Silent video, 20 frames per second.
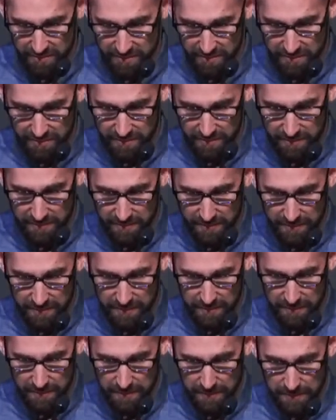
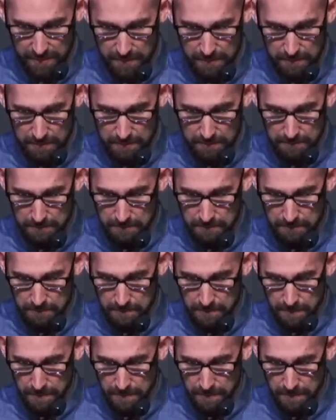No one is speaking in this clip.